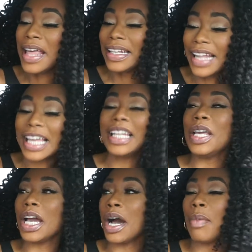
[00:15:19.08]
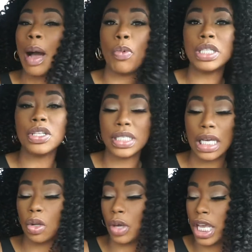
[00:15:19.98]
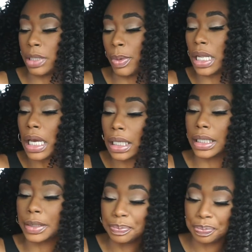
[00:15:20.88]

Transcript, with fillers: Luckily, um, I went to the second location, but luckily